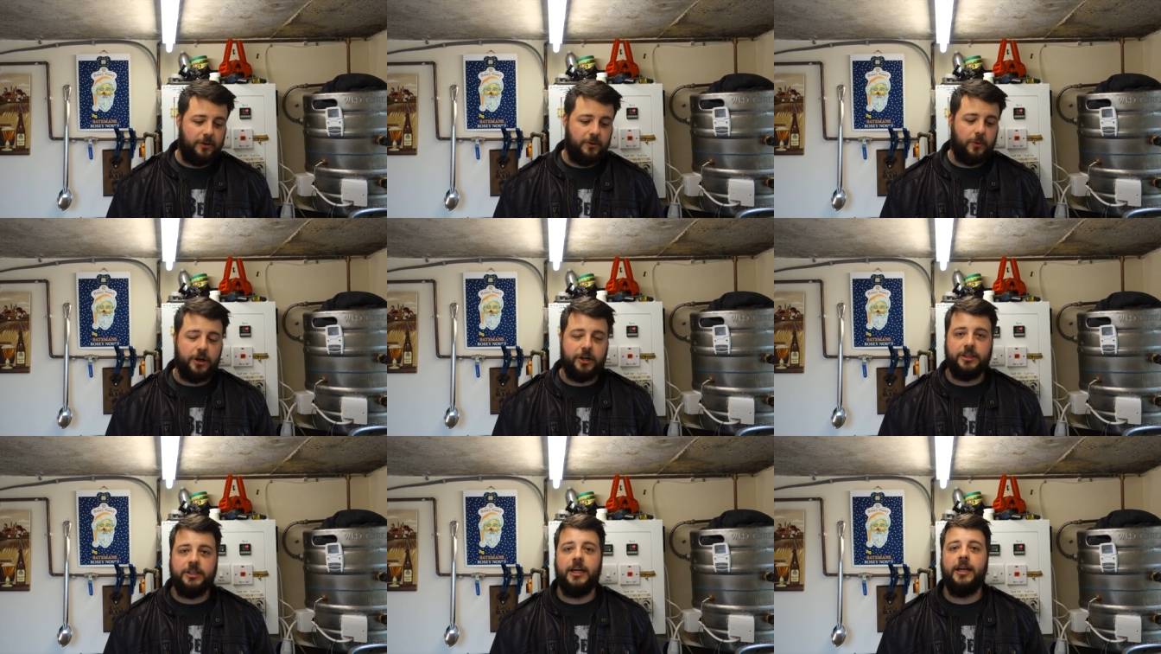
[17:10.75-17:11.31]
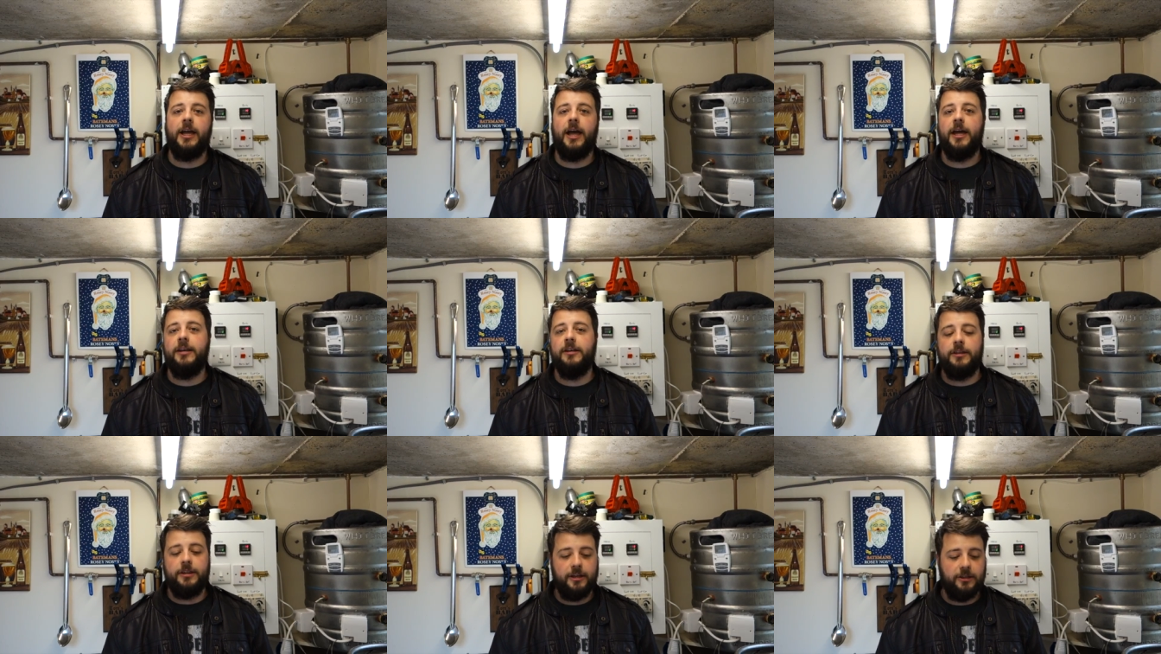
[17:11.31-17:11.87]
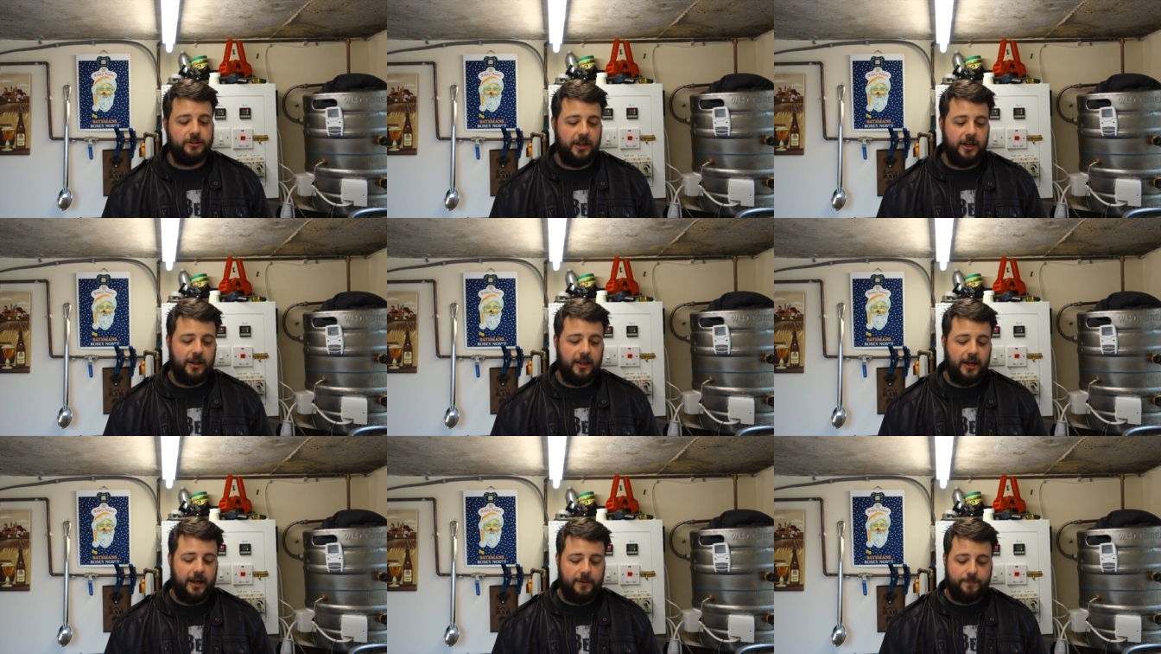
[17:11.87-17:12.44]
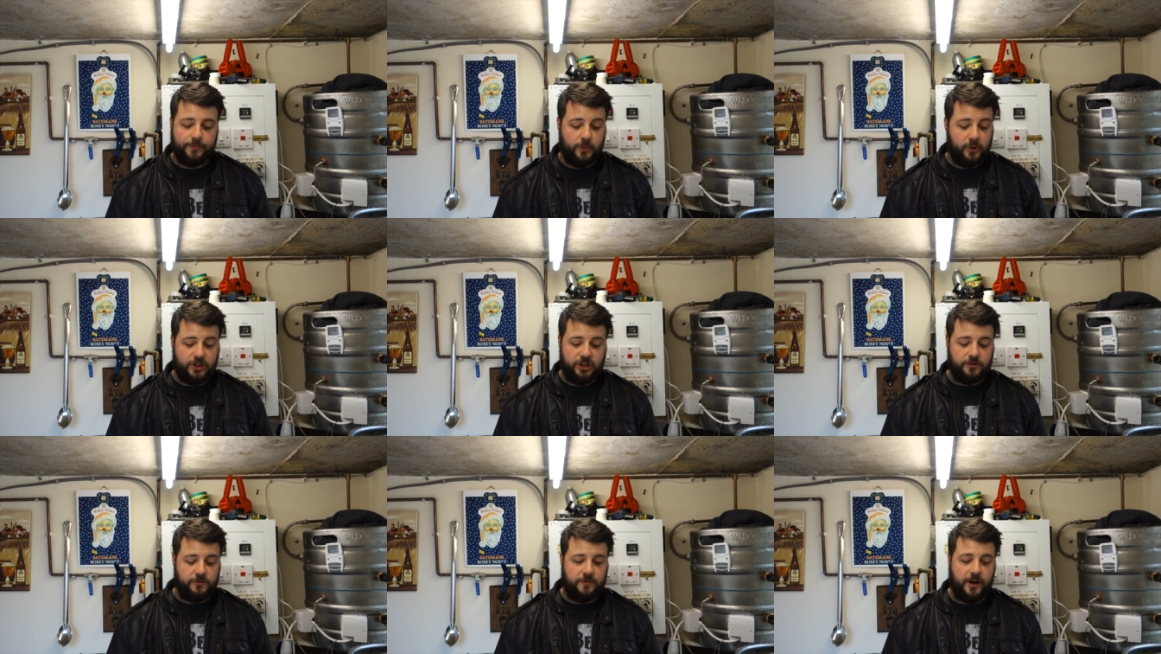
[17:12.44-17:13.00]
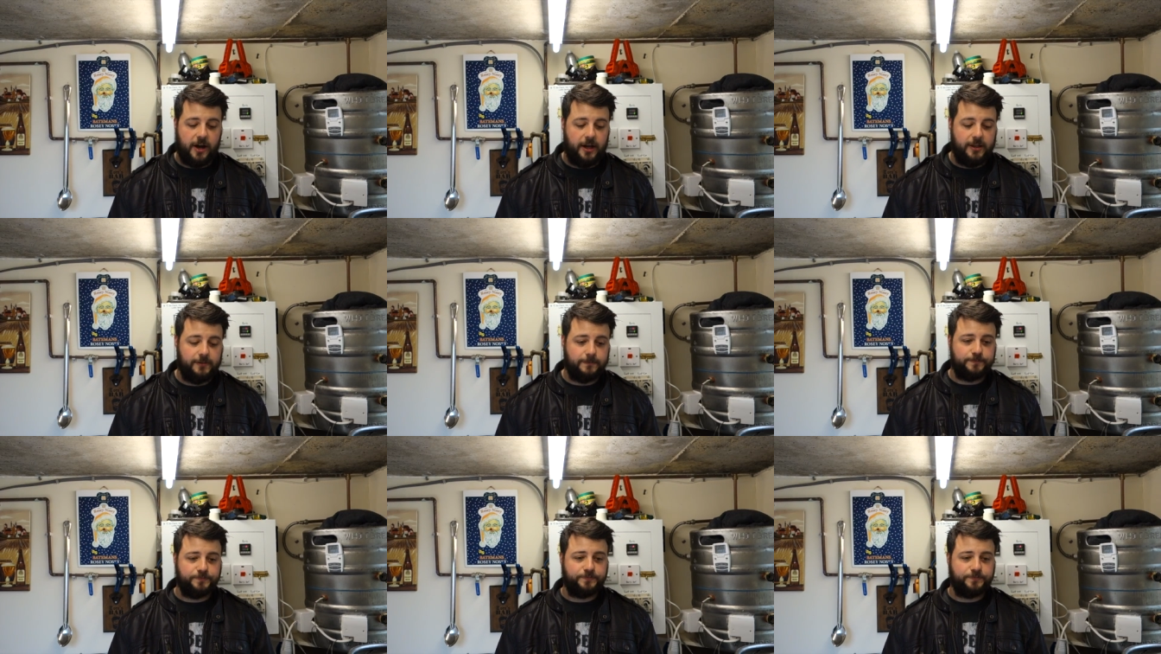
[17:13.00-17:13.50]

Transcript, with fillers: what a dickhead and things like that, which is fine.